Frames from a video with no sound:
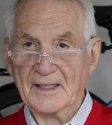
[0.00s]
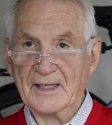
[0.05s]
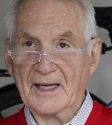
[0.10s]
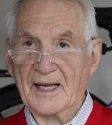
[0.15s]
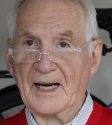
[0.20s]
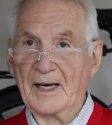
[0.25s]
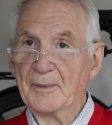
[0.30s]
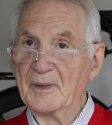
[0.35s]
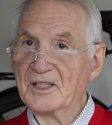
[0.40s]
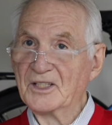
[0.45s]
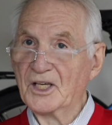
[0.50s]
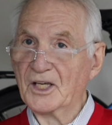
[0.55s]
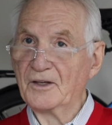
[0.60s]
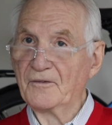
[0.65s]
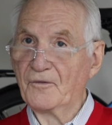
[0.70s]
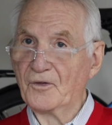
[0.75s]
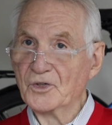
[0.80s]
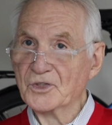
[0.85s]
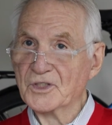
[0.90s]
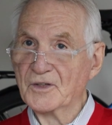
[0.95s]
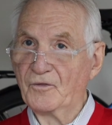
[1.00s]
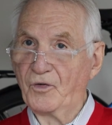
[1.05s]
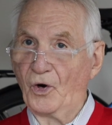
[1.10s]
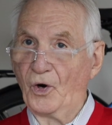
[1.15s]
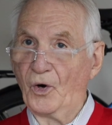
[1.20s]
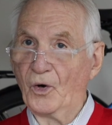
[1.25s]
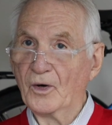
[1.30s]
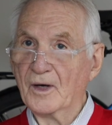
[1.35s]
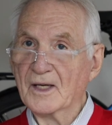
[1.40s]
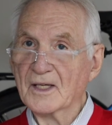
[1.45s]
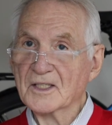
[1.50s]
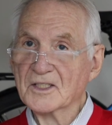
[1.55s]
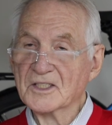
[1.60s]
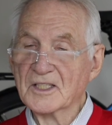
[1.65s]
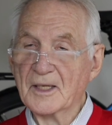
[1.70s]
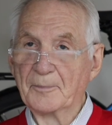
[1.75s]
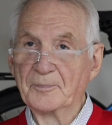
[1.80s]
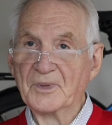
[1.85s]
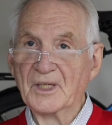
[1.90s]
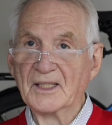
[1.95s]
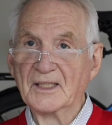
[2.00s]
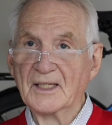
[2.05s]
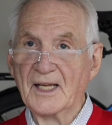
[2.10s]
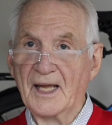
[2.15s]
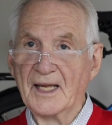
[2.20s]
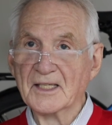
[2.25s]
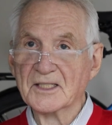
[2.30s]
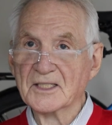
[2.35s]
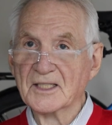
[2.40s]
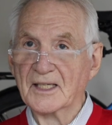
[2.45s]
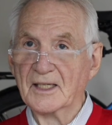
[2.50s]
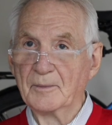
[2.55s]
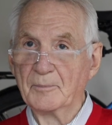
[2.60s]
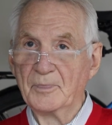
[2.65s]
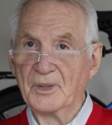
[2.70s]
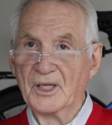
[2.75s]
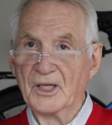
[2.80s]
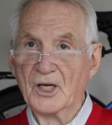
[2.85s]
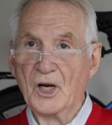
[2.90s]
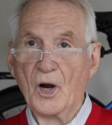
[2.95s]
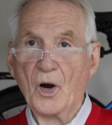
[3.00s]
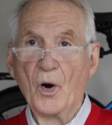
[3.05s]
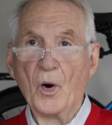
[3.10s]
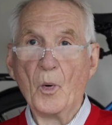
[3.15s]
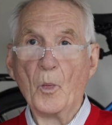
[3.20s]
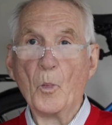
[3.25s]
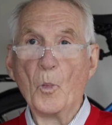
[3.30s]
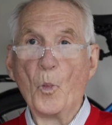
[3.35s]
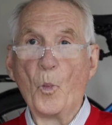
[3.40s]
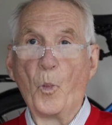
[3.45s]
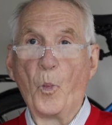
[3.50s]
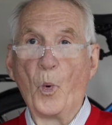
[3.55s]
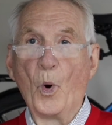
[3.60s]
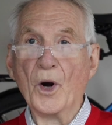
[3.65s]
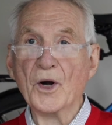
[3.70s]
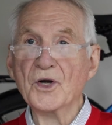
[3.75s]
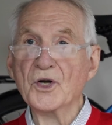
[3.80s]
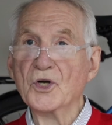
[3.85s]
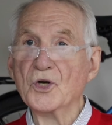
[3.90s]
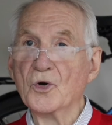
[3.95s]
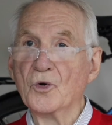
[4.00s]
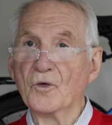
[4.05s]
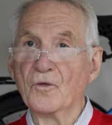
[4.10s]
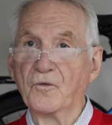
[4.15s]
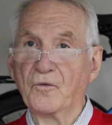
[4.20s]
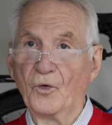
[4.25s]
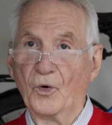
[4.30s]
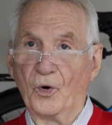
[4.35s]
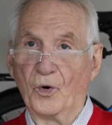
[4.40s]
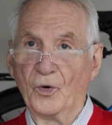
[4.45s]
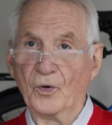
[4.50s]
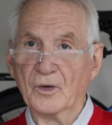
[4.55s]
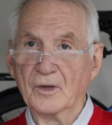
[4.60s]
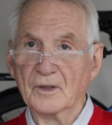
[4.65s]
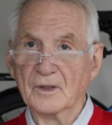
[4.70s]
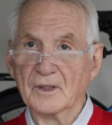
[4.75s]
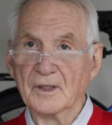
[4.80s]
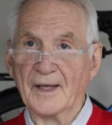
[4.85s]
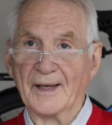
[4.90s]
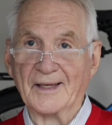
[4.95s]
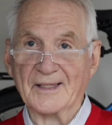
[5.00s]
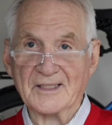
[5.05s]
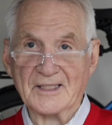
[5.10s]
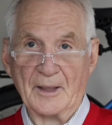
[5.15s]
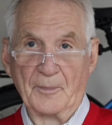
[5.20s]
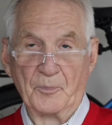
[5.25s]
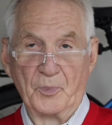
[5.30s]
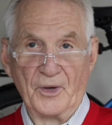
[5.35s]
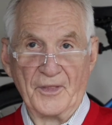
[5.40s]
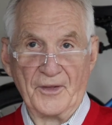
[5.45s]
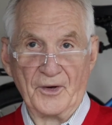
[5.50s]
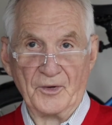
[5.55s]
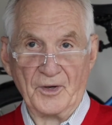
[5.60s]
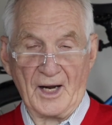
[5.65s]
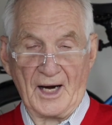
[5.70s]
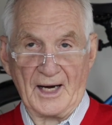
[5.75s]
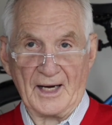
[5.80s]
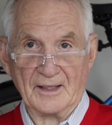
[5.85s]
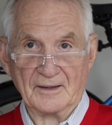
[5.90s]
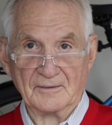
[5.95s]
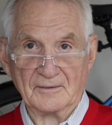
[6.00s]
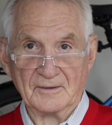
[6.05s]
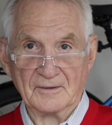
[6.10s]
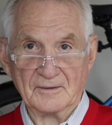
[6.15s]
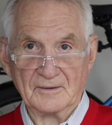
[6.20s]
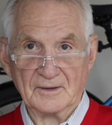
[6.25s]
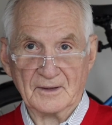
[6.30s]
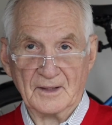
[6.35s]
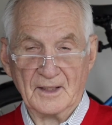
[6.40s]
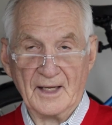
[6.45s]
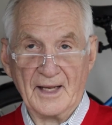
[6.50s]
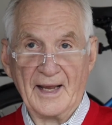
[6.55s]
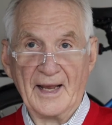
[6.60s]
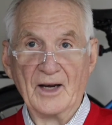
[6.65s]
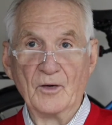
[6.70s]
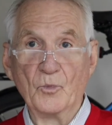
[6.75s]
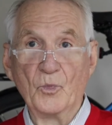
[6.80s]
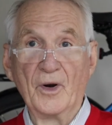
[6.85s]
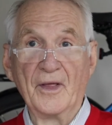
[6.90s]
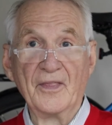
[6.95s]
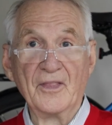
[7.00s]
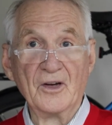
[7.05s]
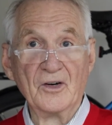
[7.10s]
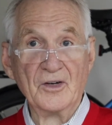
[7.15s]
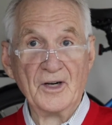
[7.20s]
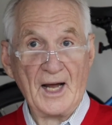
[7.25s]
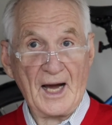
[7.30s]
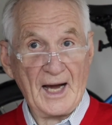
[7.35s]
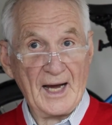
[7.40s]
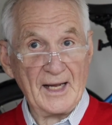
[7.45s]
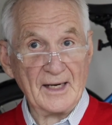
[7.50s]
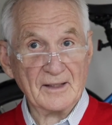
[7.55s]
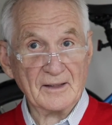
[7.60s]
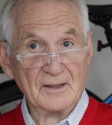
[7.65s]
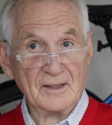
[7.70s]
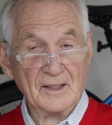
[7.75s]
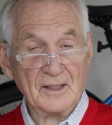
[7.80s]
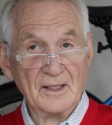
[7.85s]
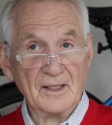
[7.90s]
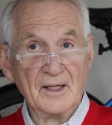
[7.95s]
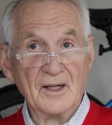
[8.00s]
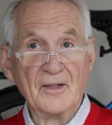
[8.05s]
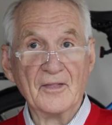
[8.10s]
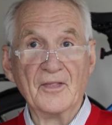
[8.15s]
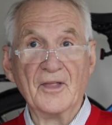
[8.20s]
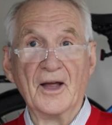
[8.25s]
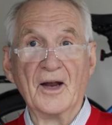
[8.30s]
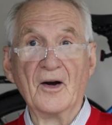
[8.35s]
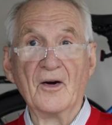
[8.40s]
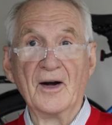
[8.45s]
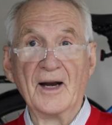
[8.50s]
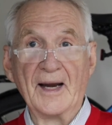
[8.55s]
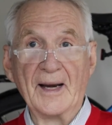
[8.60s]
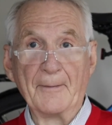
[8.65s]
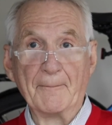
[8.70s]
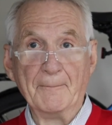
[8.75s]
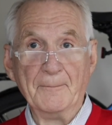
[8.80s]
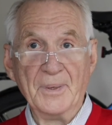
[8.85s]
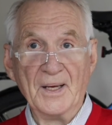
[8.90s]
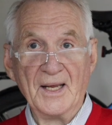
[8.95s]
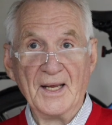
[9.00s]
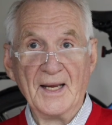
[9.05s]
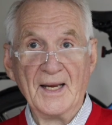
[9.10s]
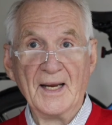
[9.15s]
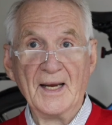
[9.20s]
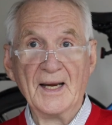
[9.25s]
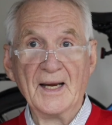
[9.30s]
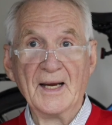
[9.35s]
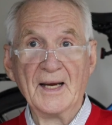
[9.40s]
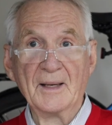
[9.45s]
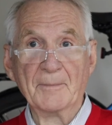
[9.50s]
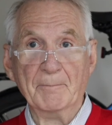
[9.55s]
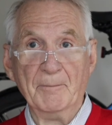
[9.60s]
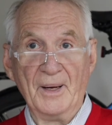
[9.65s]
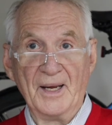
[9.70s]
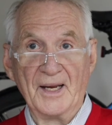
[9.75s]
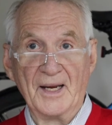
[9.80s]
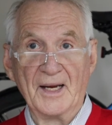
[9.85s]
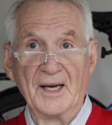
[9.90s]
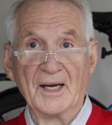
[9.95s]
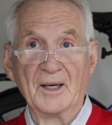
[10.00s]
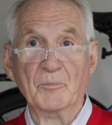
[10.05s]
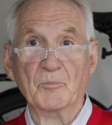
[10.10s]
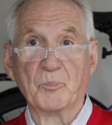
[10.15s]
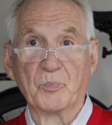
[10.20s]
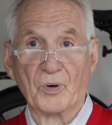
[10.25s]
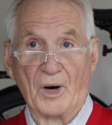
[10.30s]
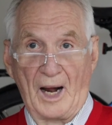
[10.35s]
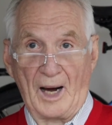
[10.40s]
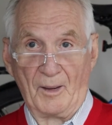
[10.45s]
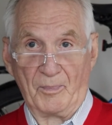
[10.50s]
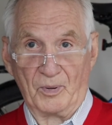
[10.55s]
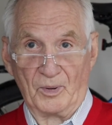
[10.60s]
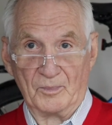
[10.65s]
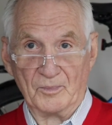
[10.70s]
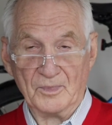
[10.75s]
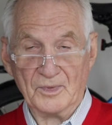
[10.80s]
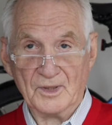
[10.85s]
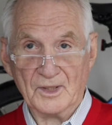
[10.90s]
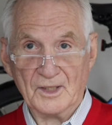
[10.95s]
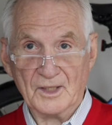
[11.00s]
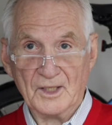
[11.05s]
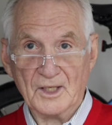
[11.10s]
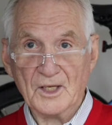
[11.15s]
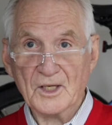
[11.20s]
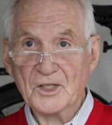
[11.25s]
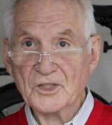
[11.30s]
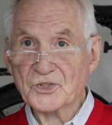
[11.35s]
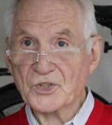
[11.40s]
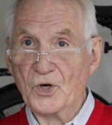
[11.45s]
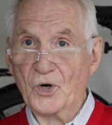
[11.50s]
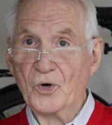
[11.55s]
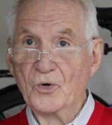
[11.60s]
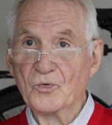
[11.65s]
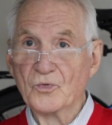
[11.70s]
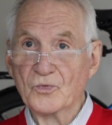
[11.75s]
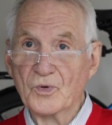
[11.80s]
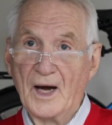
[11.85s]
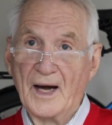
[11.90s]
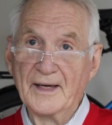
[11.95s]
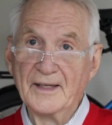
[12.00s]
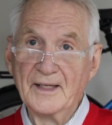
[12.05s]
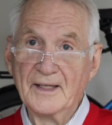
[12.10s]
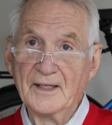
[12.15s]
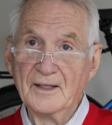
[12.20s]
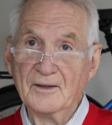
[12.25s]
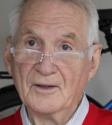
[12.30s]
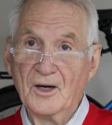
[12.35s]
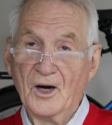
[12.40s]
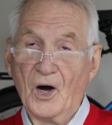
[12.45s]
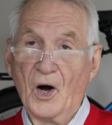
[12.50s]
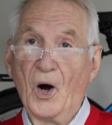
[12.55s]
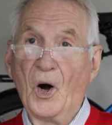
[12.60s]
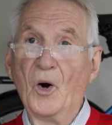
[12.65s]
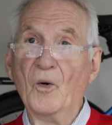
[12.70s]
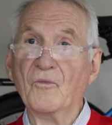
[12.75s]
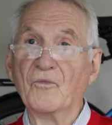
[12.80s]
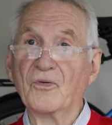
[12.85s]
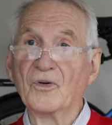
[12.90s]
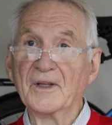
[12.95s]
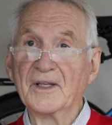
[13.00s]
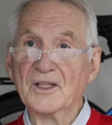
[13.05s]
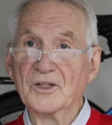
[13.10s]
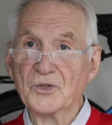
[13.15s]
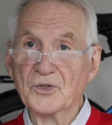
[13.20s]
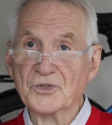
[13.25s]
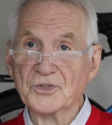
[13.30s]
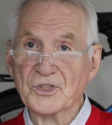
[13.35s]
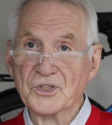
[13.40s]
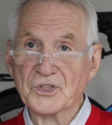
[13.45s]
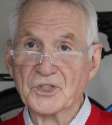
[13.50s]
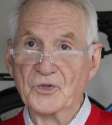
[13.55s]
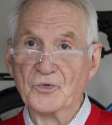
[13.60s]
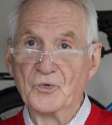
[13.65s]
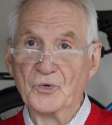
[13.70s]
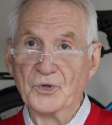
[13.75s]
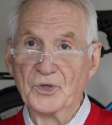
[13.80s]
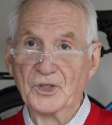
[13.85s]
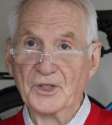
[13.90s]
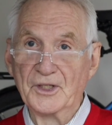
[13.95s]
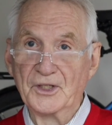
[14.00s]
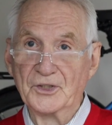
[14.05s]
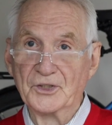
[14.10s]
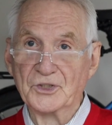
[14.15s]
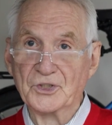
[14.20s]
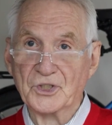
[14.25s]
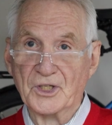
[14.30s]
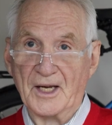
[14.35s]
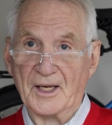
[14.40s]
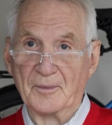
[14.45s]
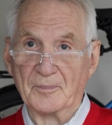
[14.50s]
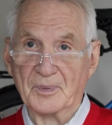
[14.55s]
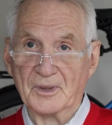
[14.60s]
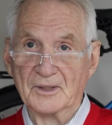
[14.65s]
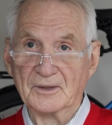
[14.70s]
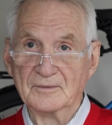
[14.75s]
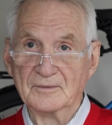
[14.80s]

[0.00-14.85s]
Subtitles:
And let me tell you, first of all, septic tanks can be wonderful, except when they're not. And when they're not, they're a big, big problem. So Rodney, hopefully yours is in really good shape.